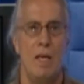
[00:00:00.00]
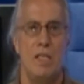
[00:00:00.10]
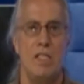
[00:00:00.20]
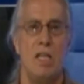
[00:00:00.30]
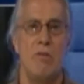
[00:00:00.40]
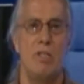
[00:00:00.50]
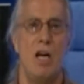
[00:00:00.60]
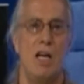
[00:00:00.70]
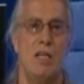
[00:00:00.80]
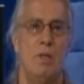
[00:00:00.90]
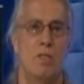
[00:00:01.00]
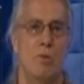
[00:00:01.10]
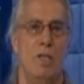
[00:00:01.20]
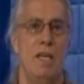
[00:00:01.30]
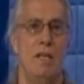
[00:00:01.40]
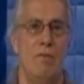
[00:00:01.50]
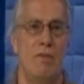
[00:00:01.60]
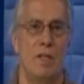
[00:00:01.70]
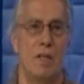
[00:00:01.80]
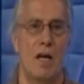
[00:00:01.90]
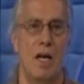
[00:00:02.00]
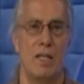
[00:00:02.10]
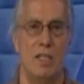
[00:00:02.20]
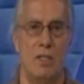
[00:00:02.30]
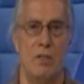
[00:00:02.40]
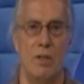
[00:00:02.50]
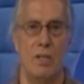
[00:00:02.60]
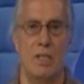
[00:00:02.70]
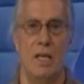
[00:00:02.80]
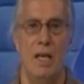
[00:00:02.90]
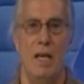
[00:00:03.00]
secret documents were hidden from the conquistadors